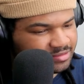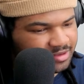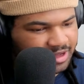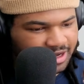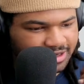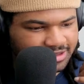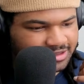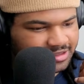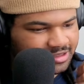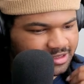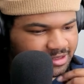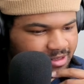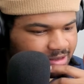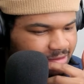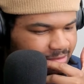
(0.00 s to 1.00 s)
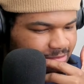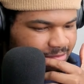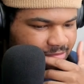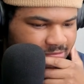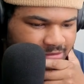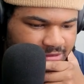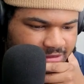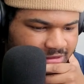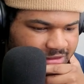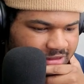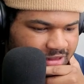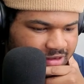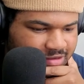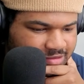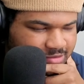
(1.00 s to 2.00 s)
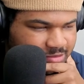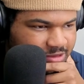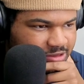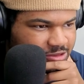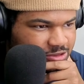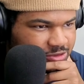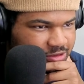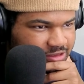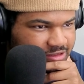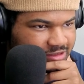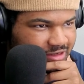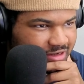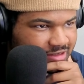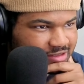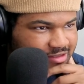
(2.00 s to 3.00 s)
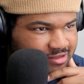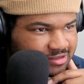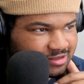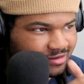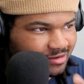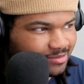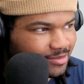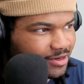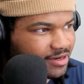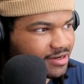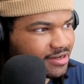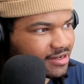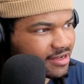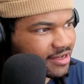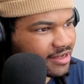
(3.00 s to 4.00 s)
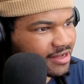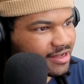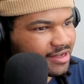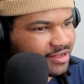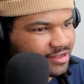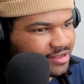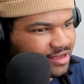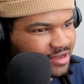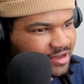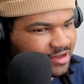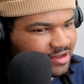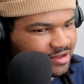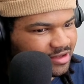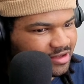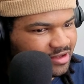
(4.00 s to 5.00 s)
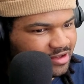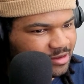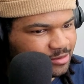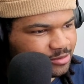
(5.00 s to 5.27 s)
I love some good string sounds on the song, bro. Yeah.